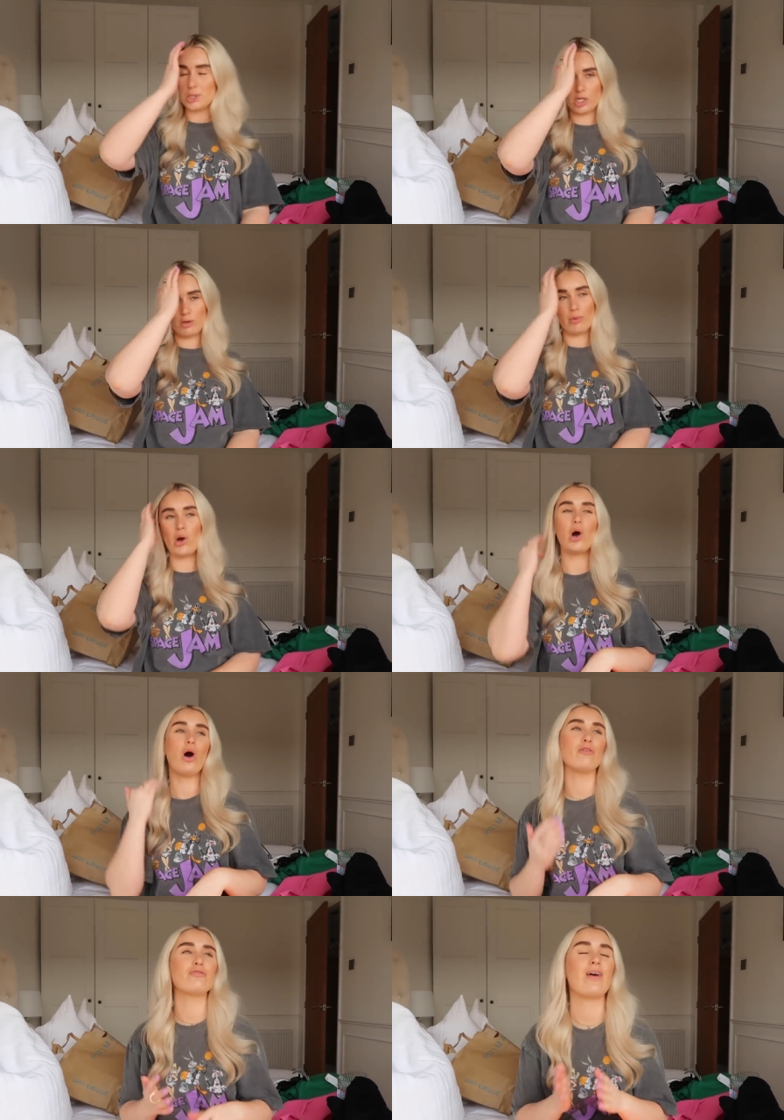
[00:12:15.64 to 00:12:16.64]
a dupe
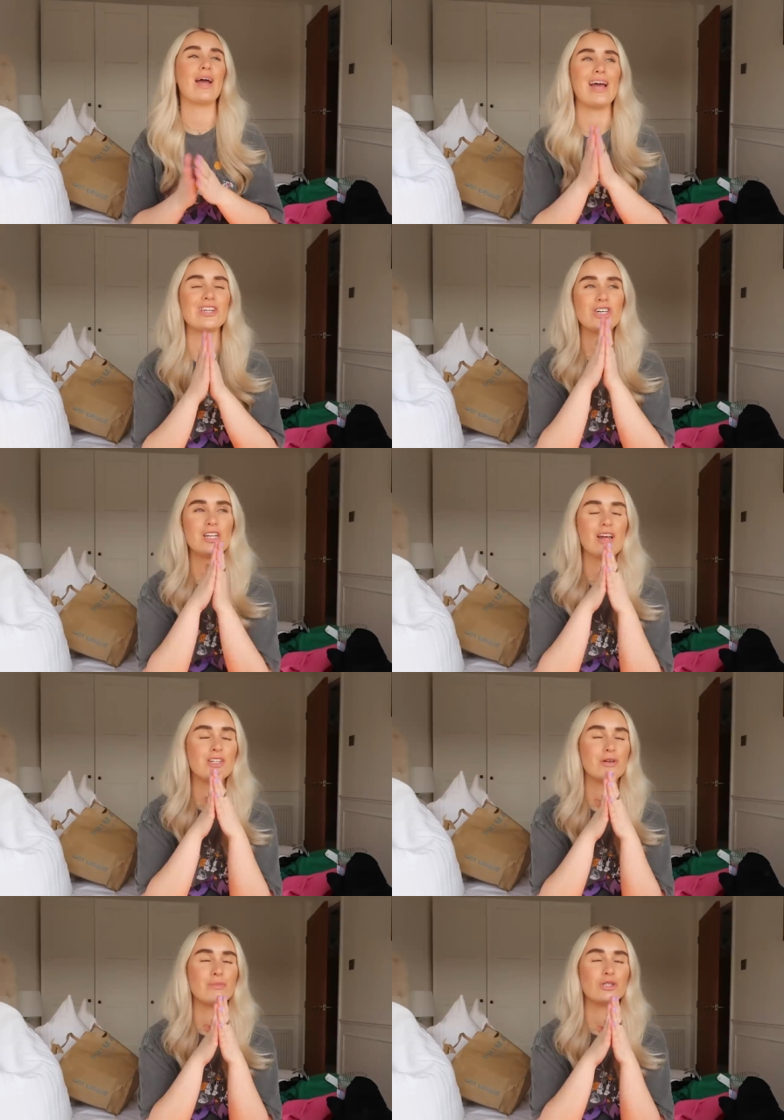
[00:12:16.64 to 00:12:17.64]
of right I don't I
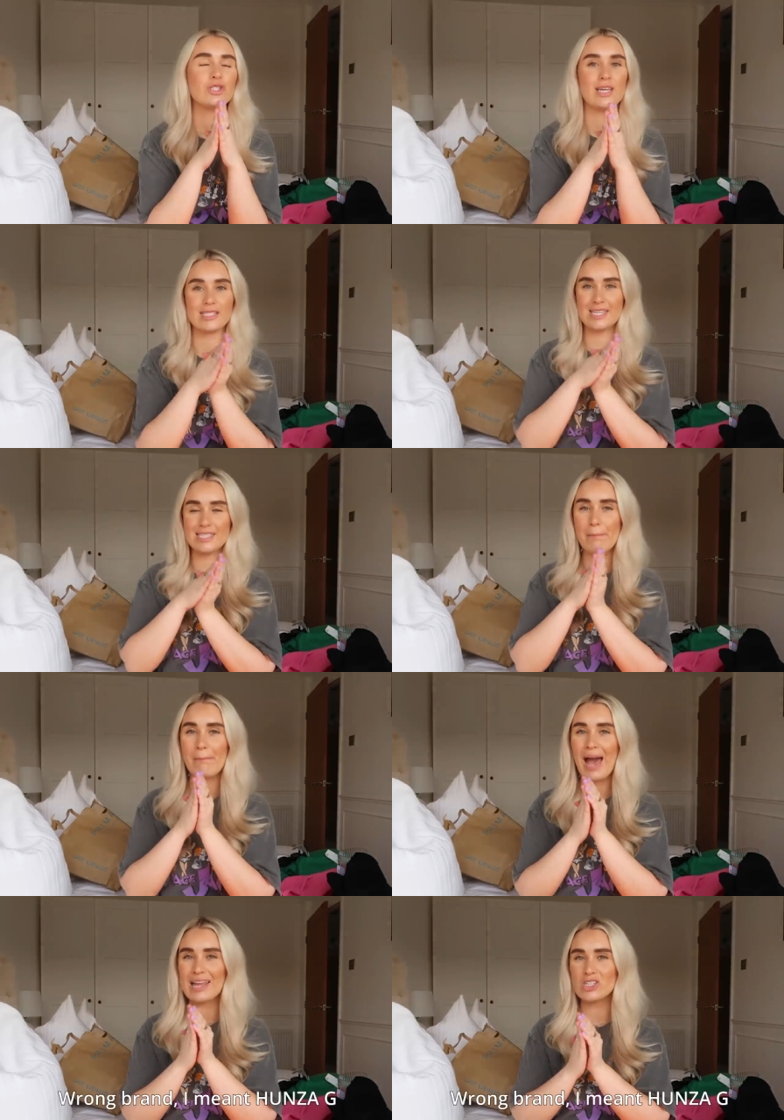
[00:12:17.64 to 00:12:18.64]
don't want to butcher this is
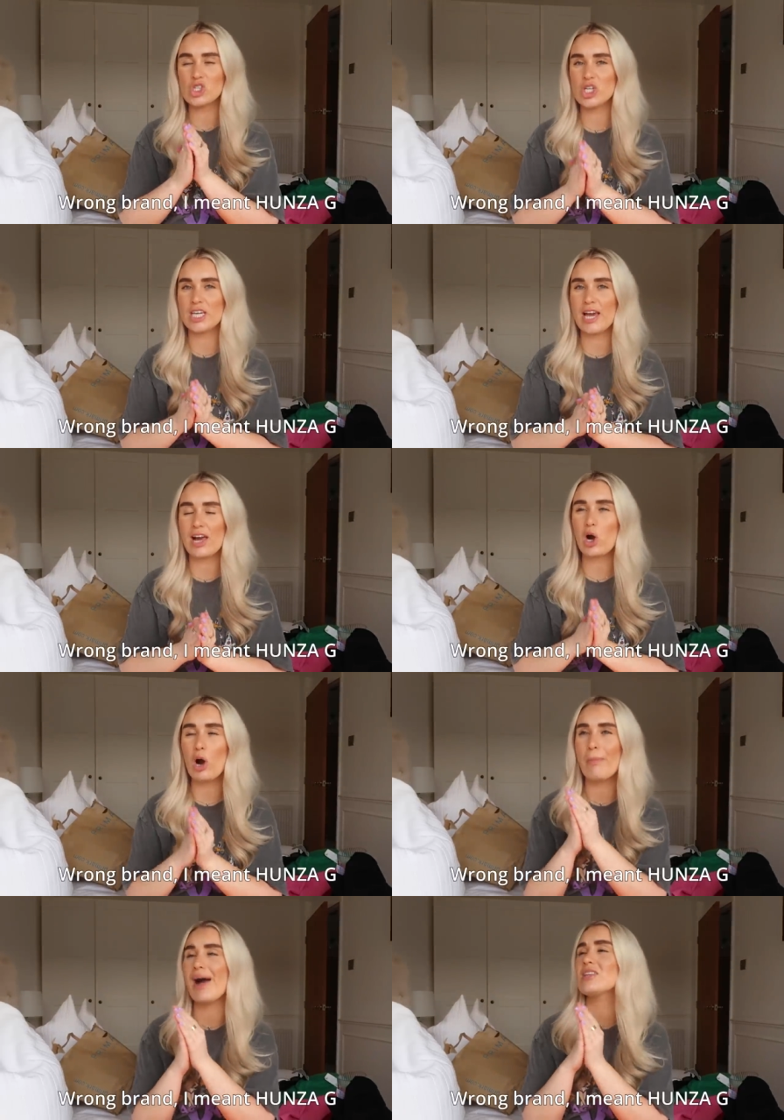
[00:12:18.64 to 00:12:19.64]
it Pangaia
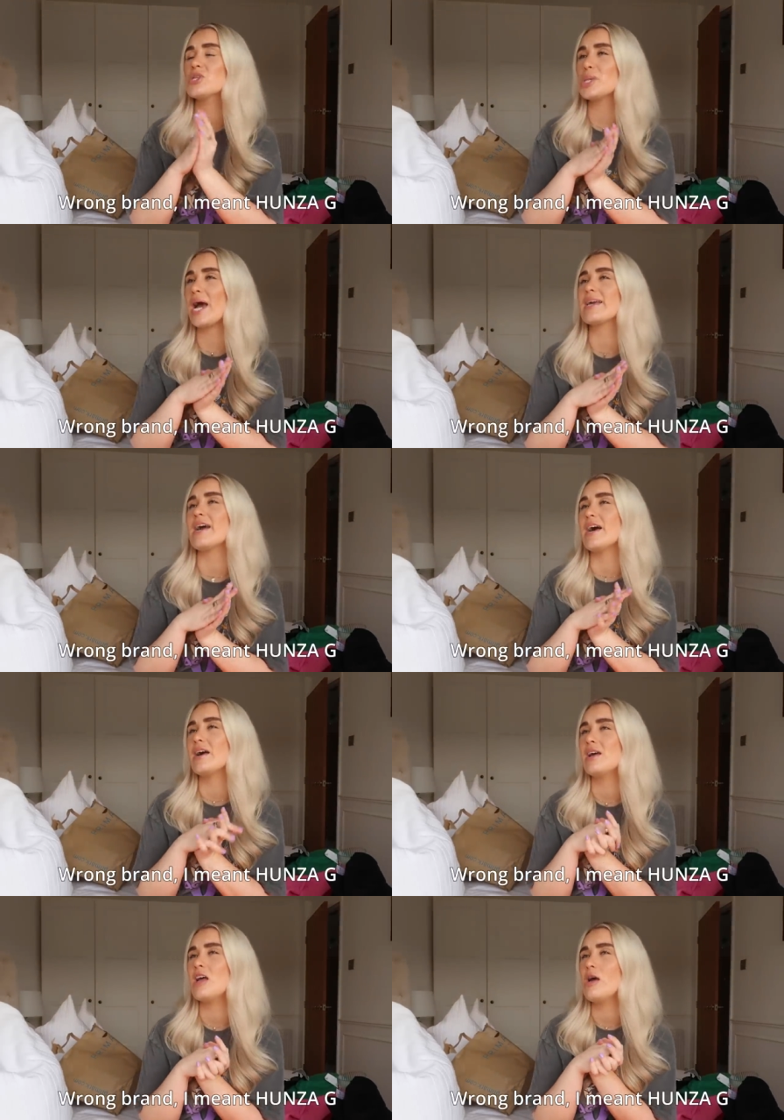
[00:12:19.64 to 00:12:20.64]
or
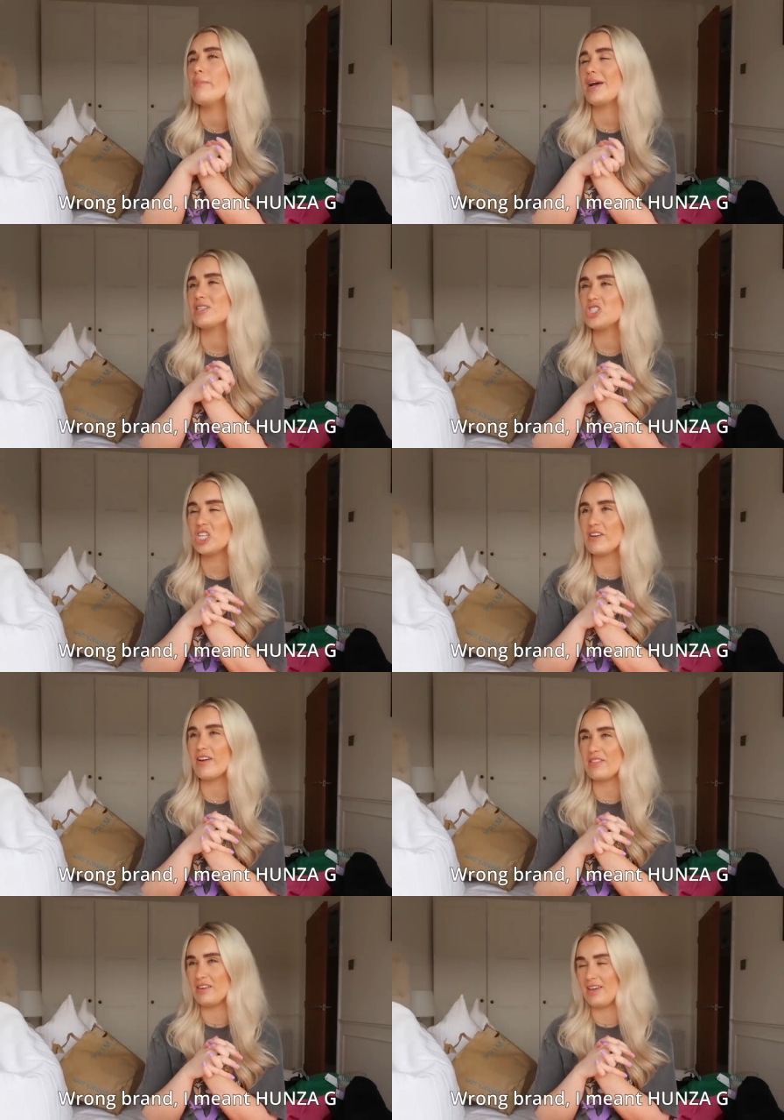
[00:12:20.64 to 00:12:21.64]
Pangaia Pangaia
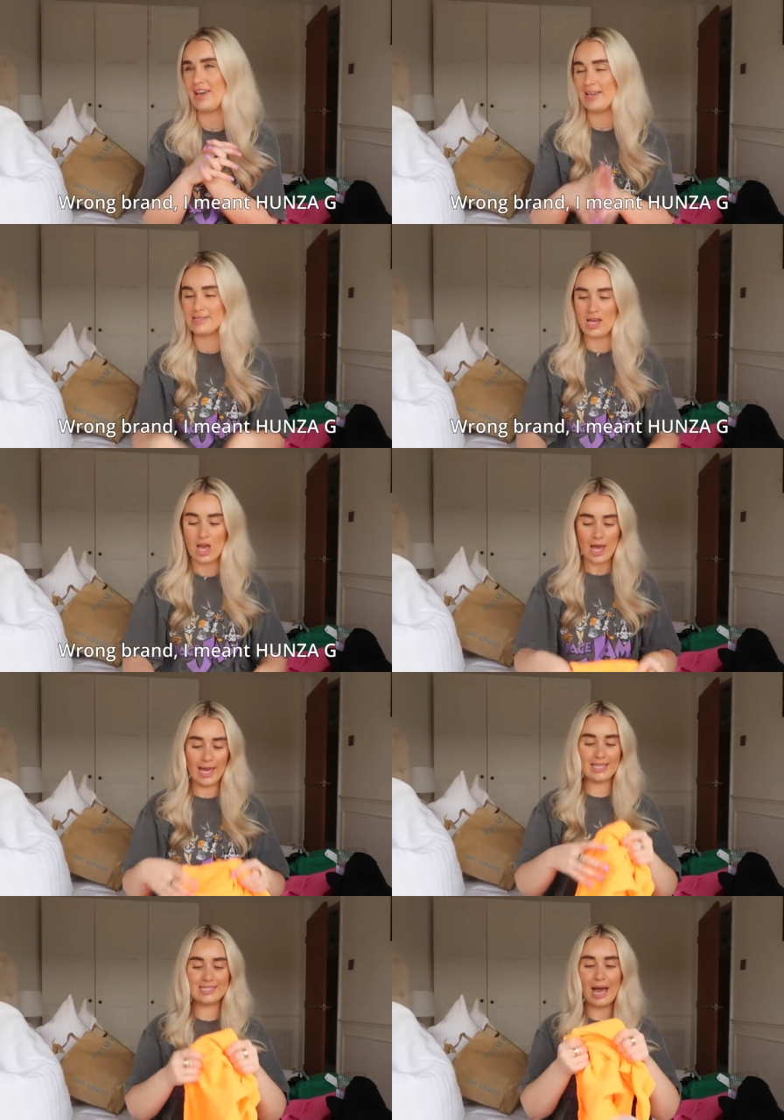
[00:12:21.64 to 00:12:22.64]
I think it is
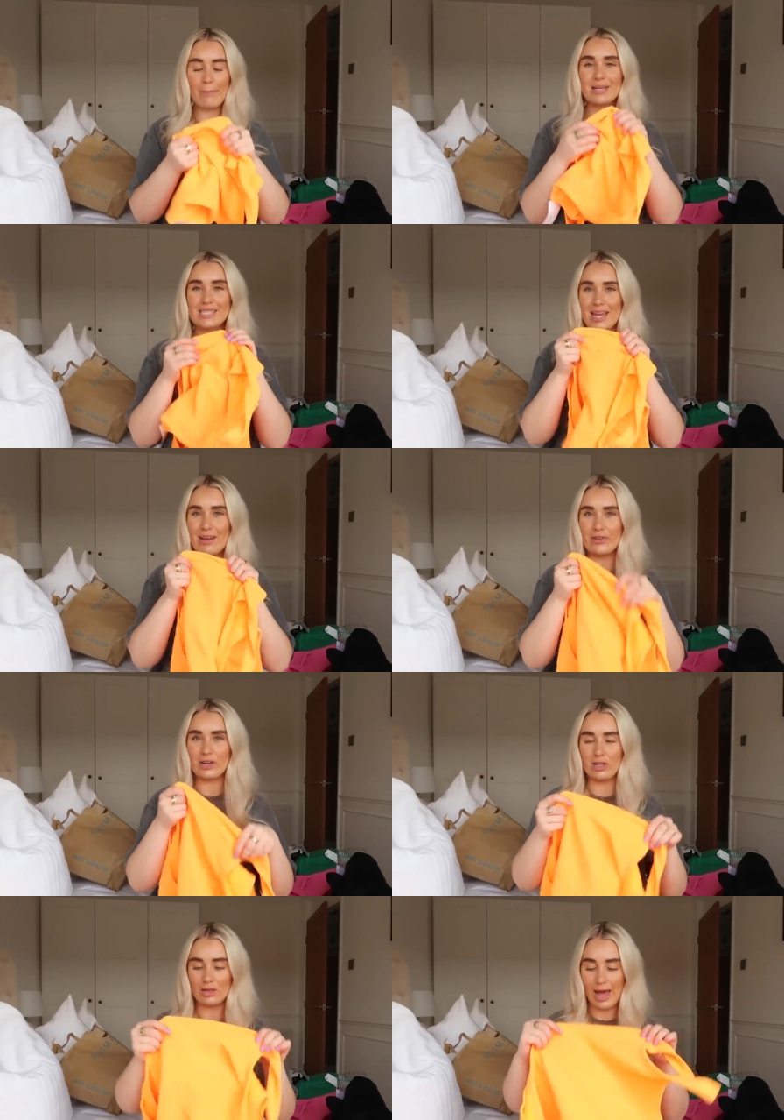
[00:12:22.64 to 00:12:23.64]
it's that
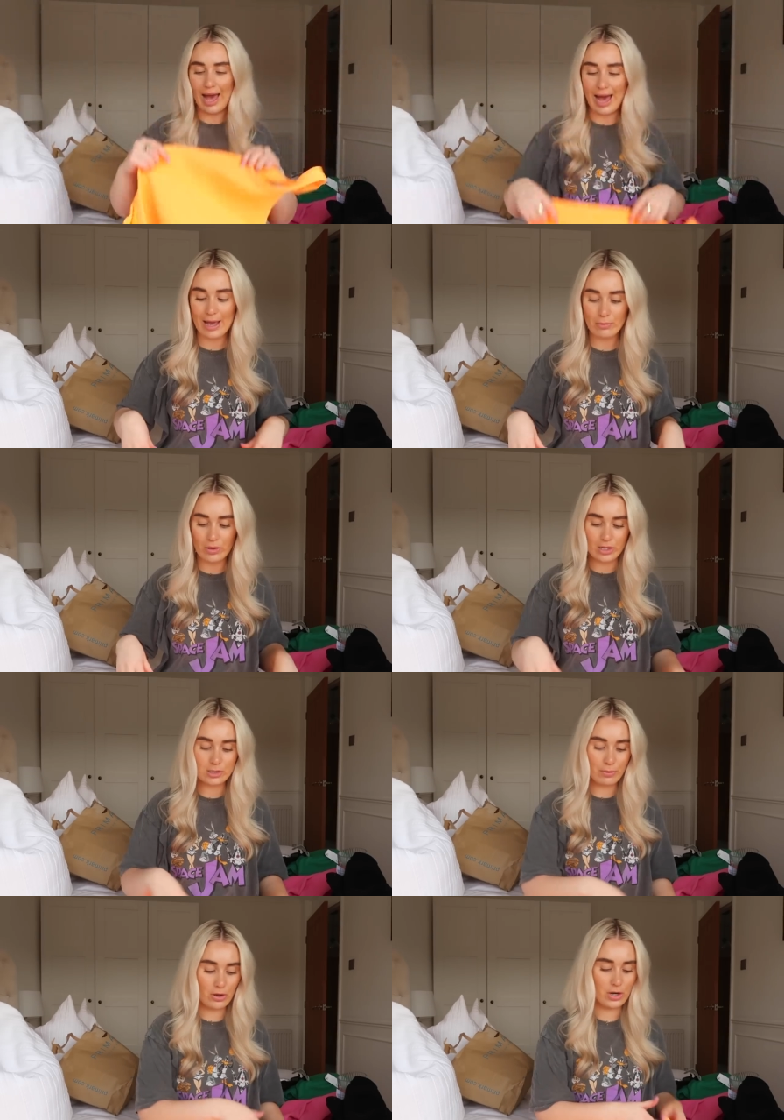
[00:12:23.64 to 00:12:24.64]
material I
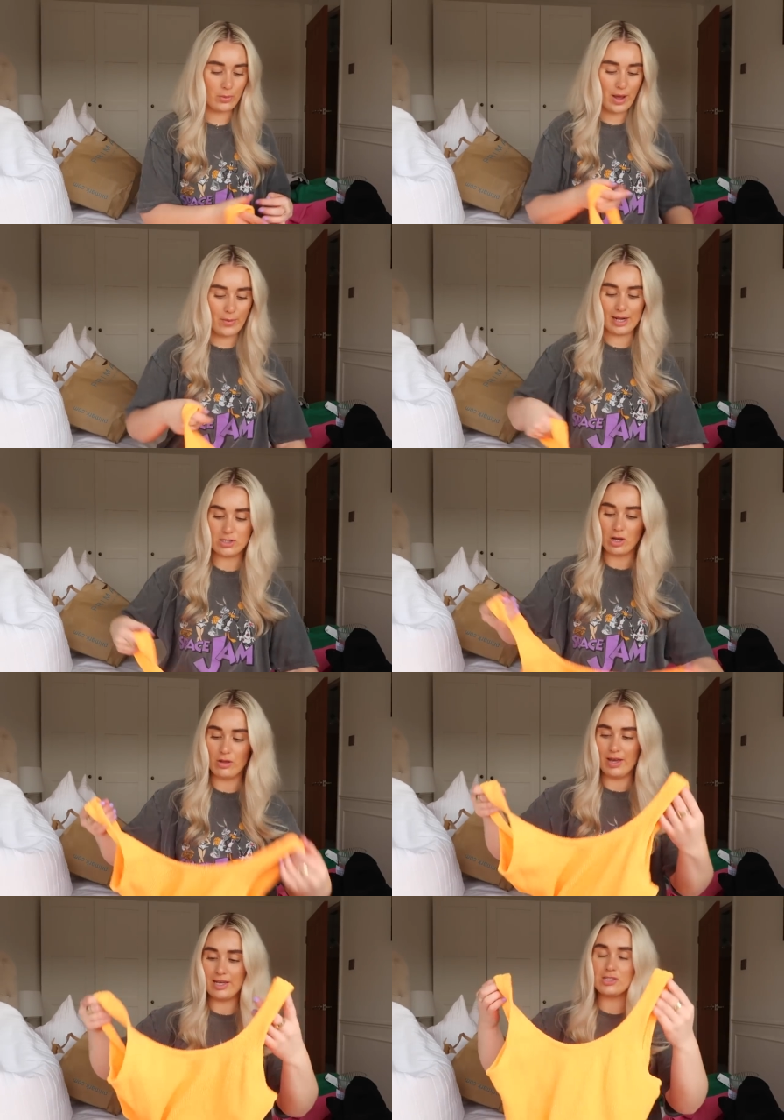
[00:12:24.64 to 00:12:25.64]
was blown away when I
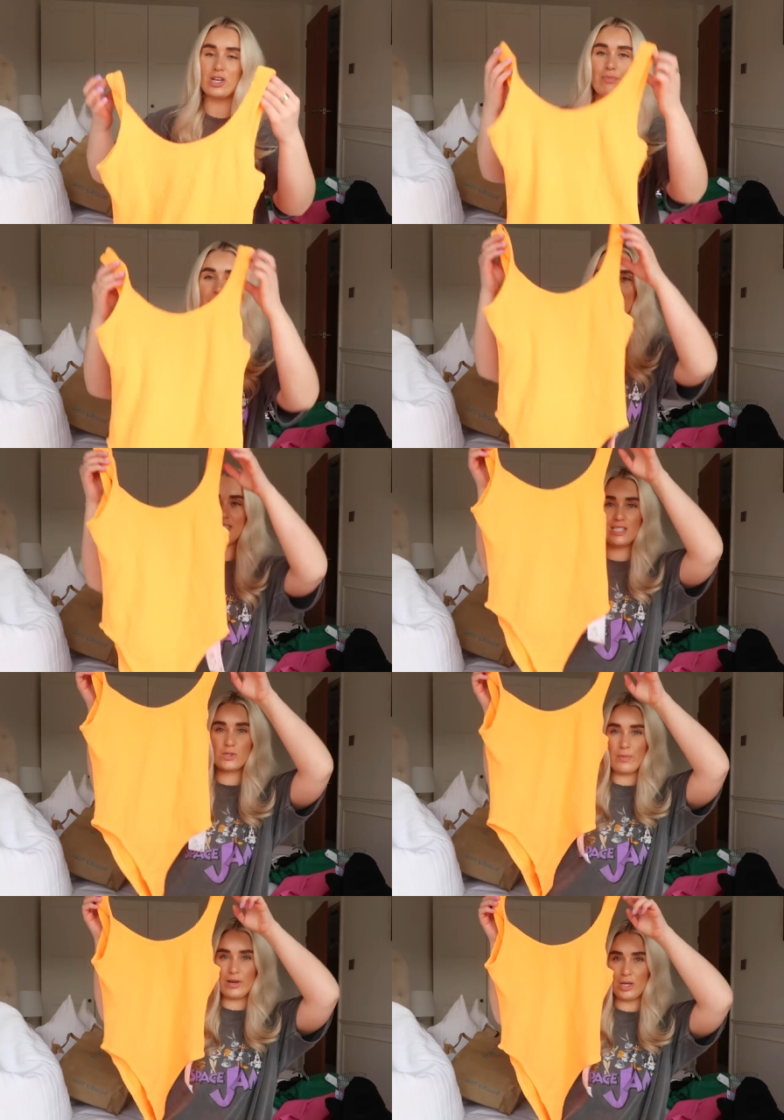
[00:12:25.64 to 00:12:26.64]
saw this so this is
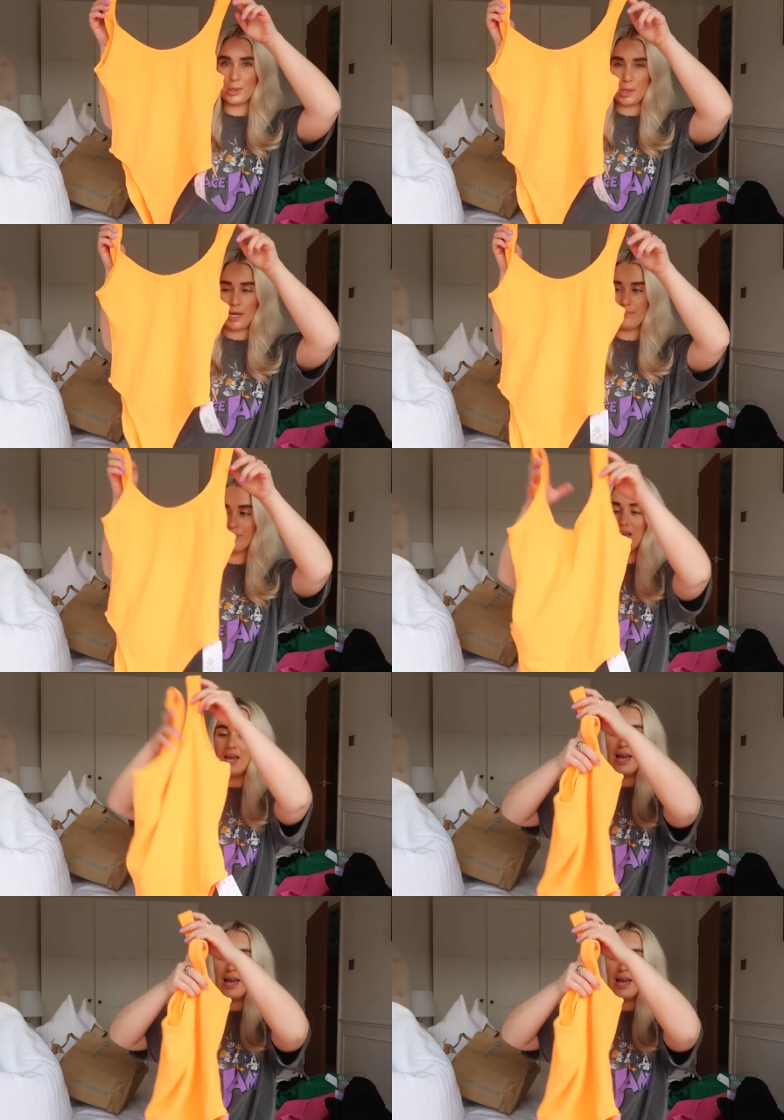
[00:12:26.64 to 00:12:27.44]
a swimming costume